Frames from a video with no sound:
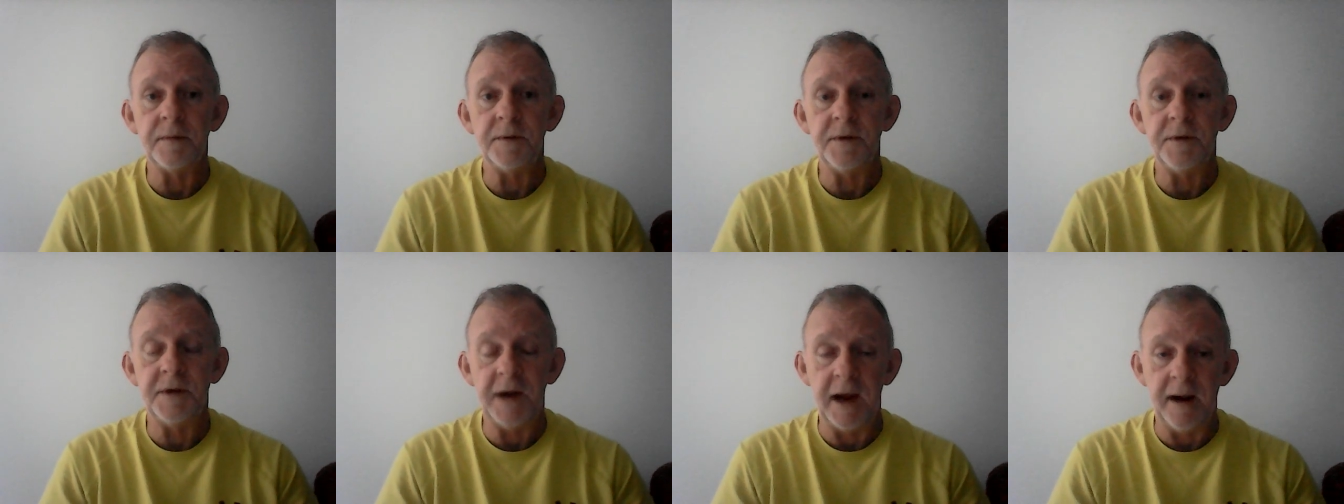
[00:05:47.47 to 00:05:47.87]

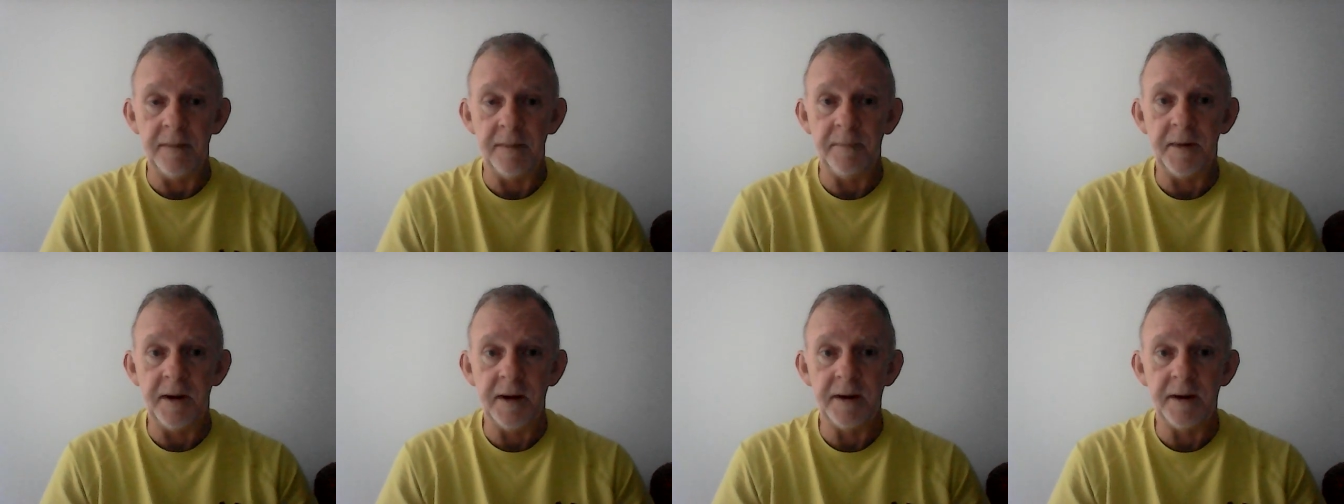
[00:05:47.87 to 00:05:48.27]

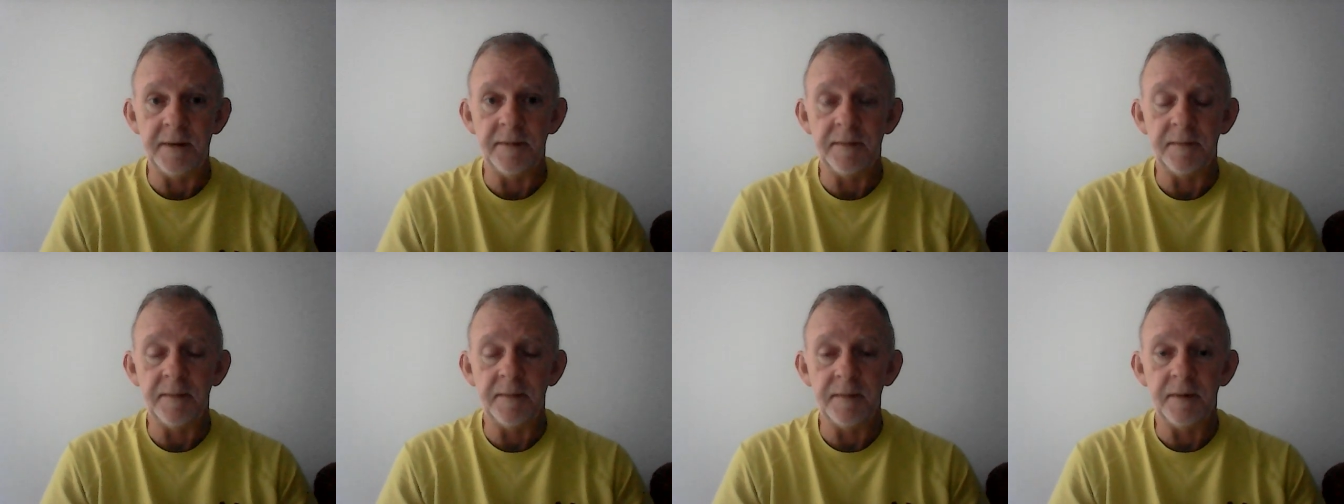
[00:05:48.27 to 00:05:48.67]

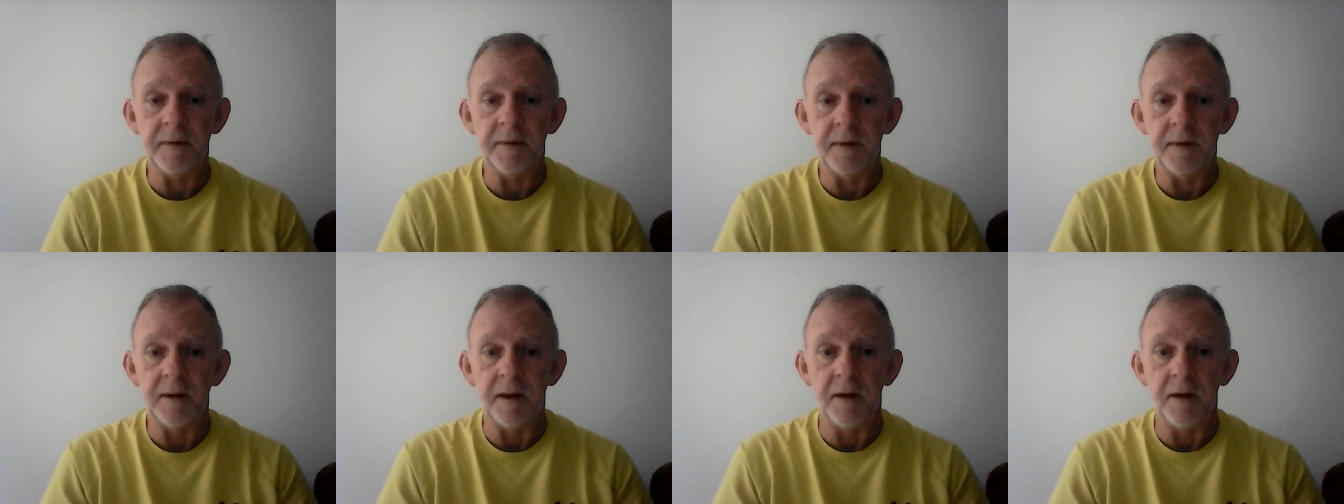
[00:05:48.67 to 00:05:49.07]
champion
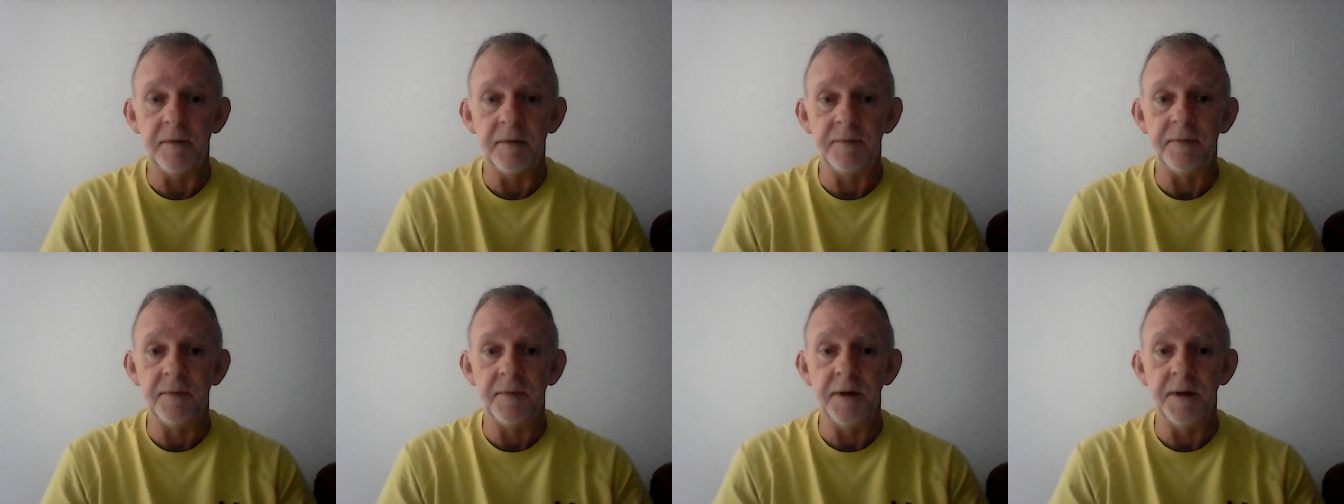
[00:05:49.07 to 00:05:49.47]

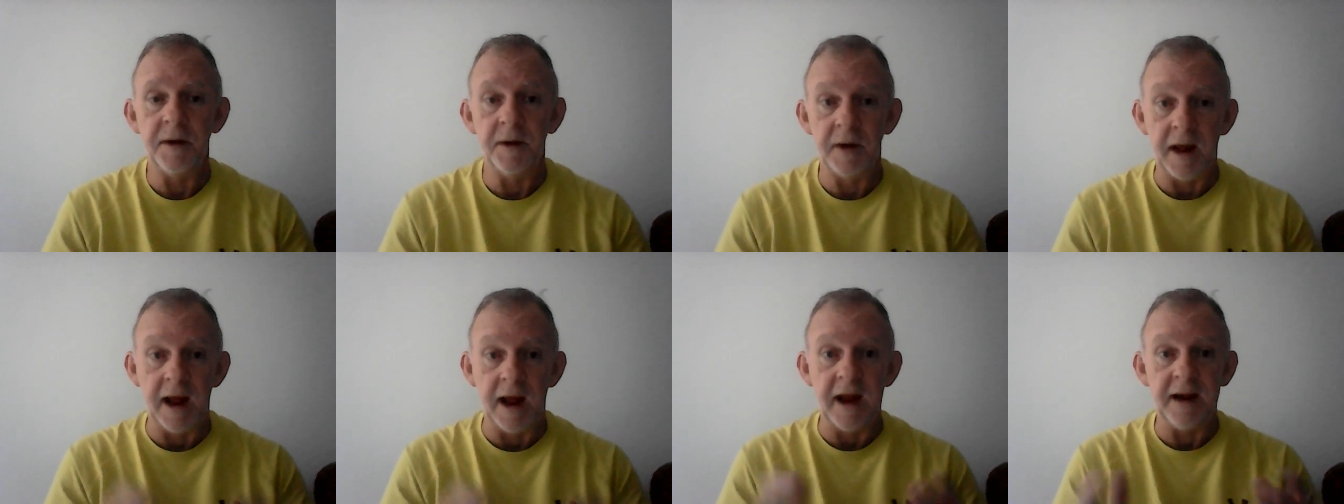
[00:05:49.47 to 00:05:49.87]
of the
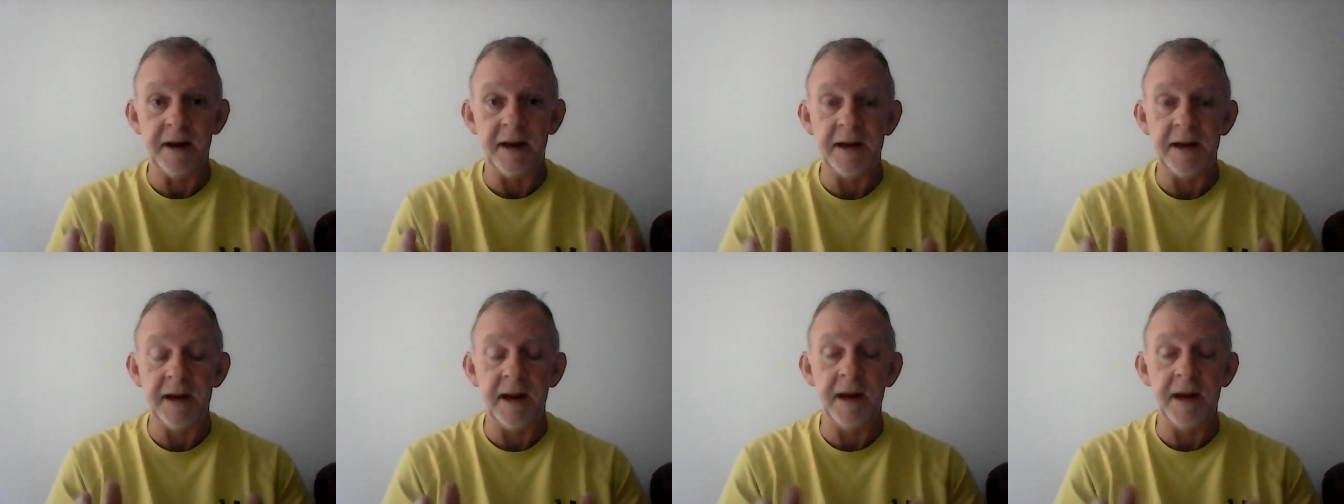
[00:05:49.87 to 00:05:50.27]

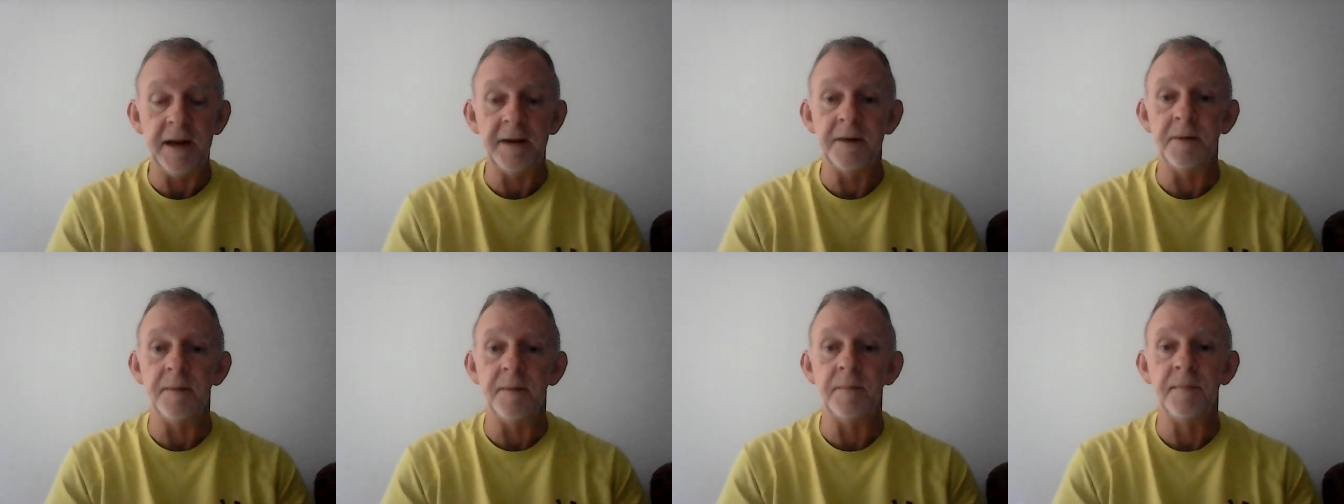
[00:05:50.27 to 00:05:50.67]
United
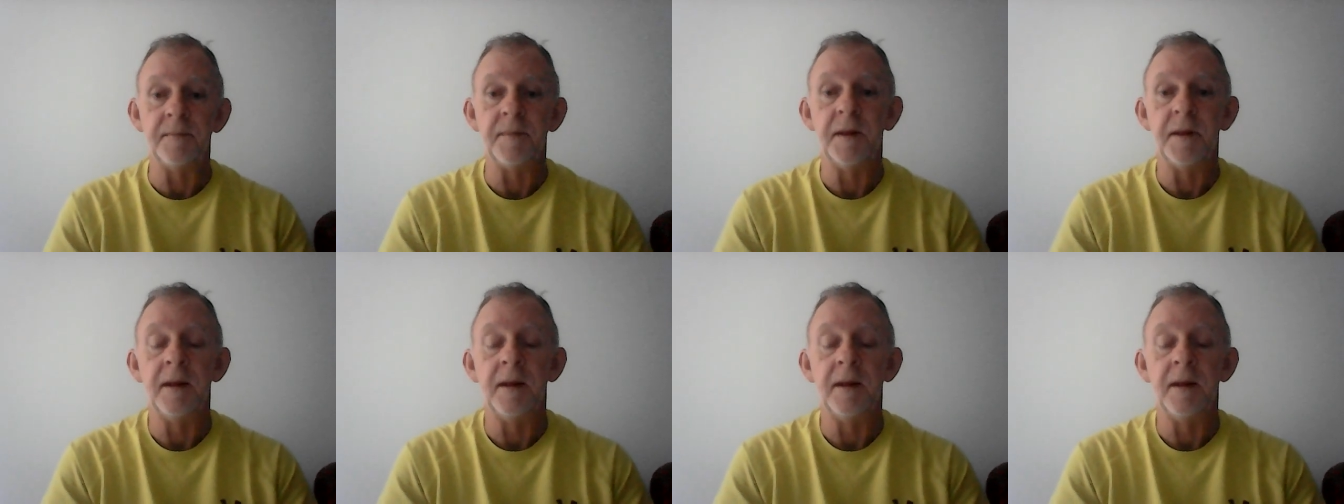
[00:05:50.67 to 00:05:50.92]
Kingdom.